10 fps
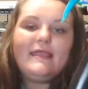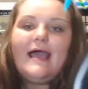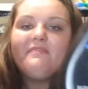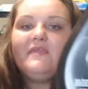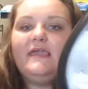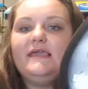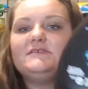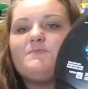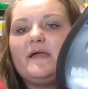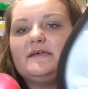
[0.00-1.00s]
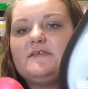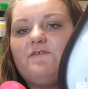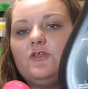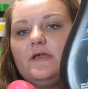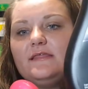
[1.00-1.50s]
and got these because
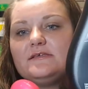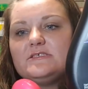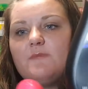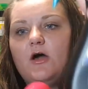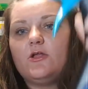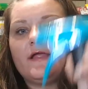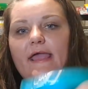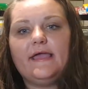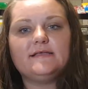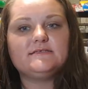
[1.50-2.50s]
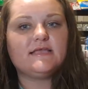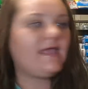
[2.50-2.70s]
if you look at the smaller cans, the